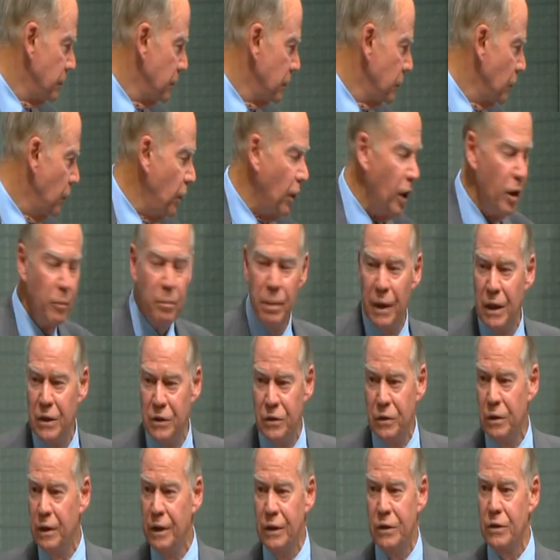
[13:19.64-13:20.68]
We're not
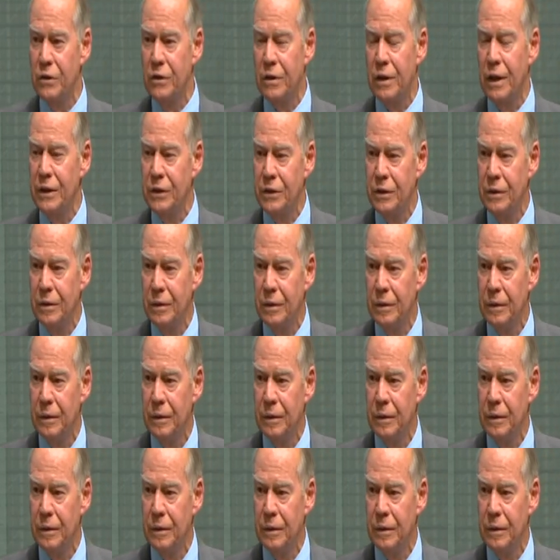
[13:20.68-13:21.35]
opposing legislation.